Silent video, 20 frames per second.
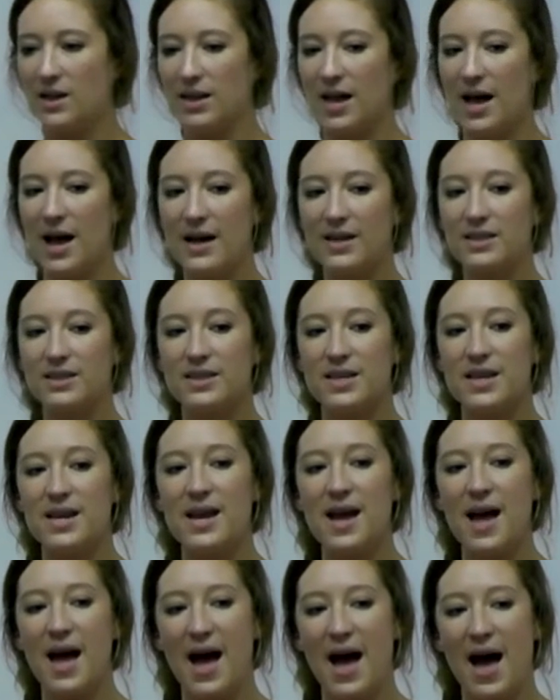
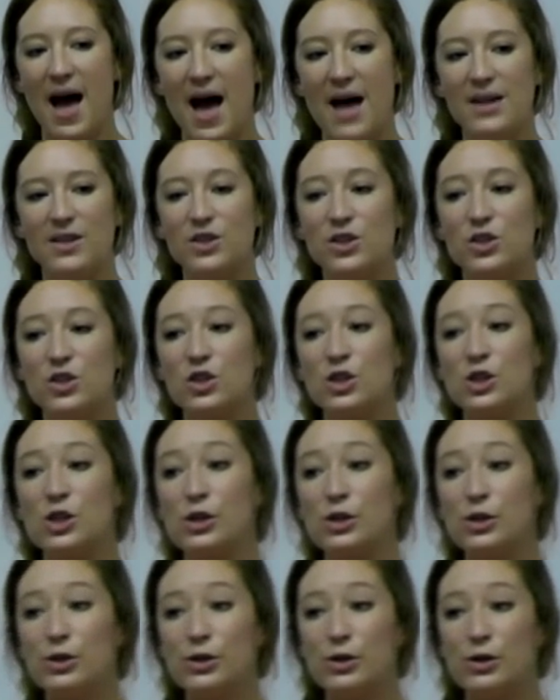Lexi had
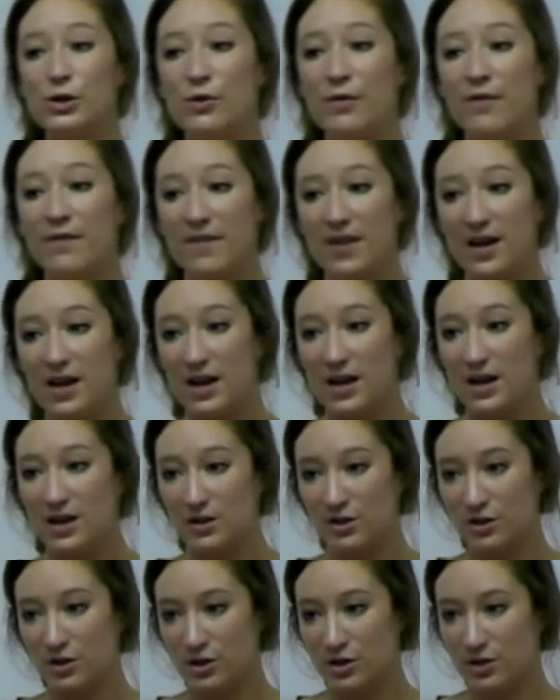two
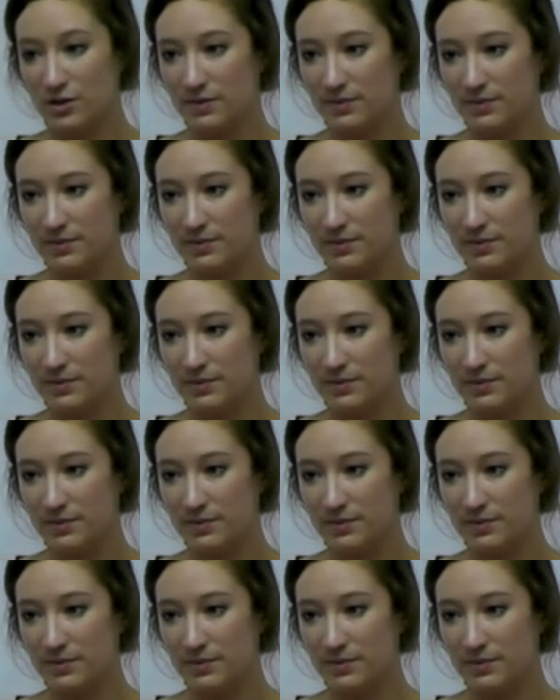fish.